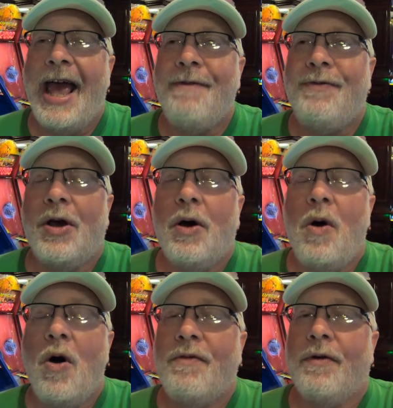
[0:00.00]
If you
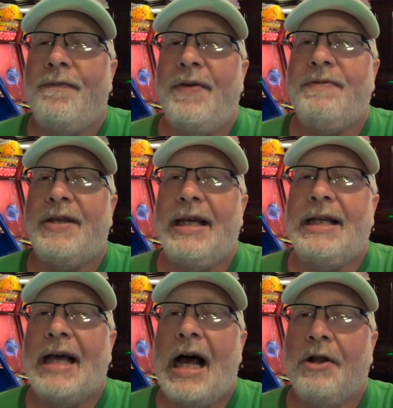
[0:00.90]
go over
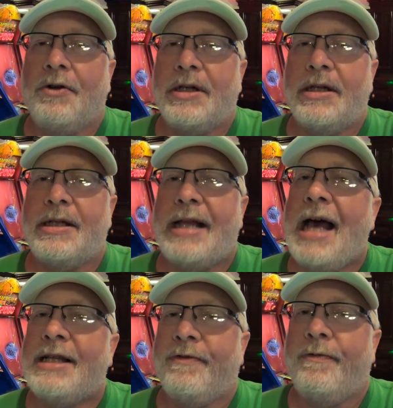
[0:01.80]
$15, this is
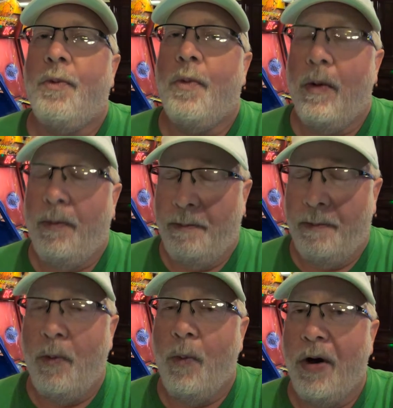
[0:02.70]
as of
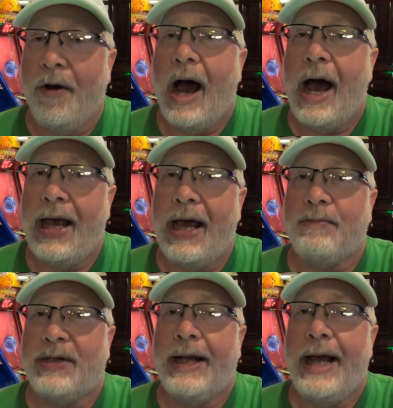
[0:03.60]
where I
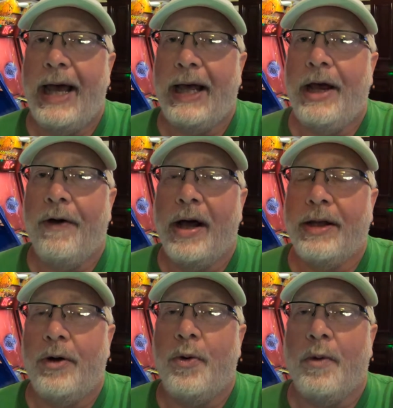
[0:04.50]
am today here
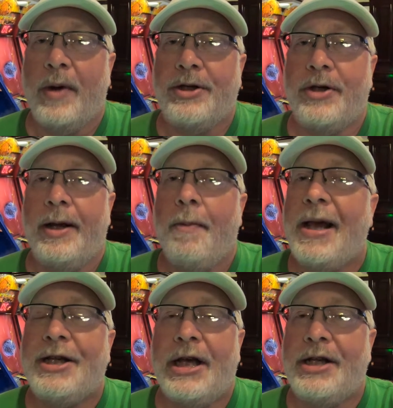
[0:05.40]
on the Norwegian. It
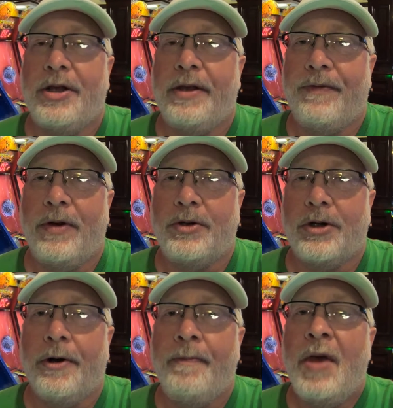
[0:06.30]
might change in the
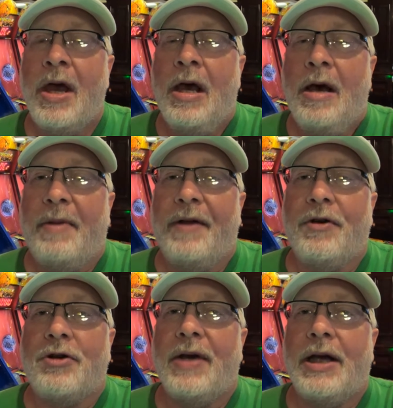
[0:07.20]
future. But if
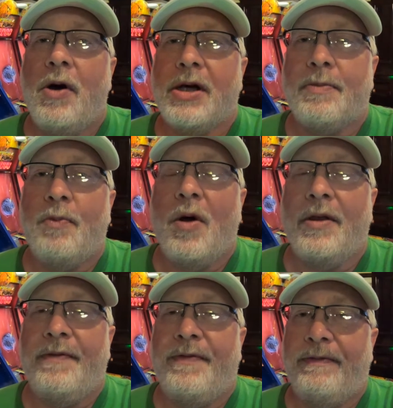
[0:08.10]
your drink costs more
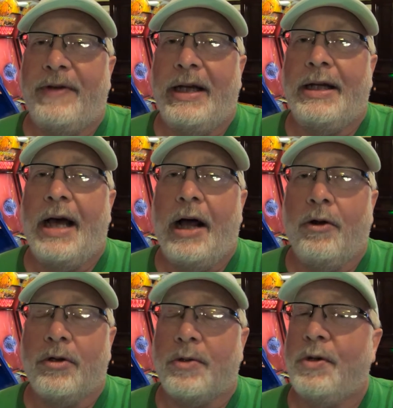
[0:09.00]
than
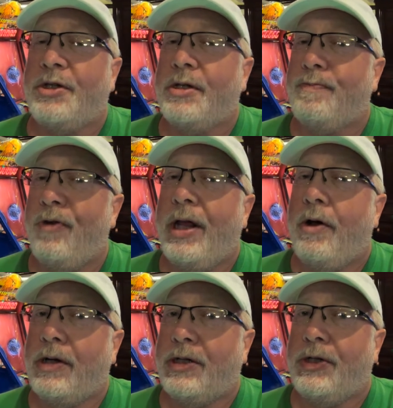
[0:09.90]
$15, which is pretty
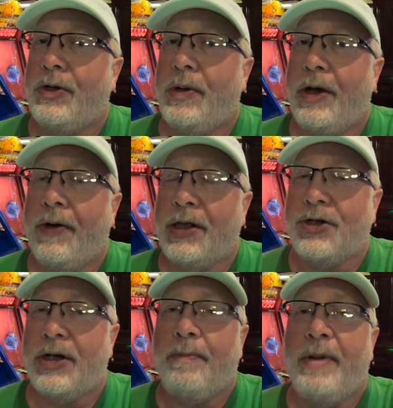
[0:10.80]
hard to do here on the
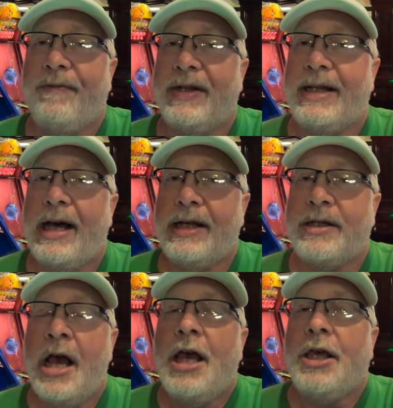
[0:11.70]
ship, but if it
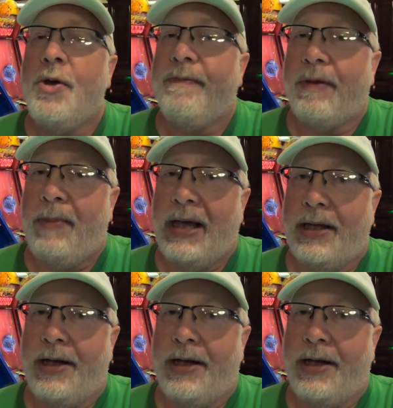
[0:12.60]
does, you have to pay the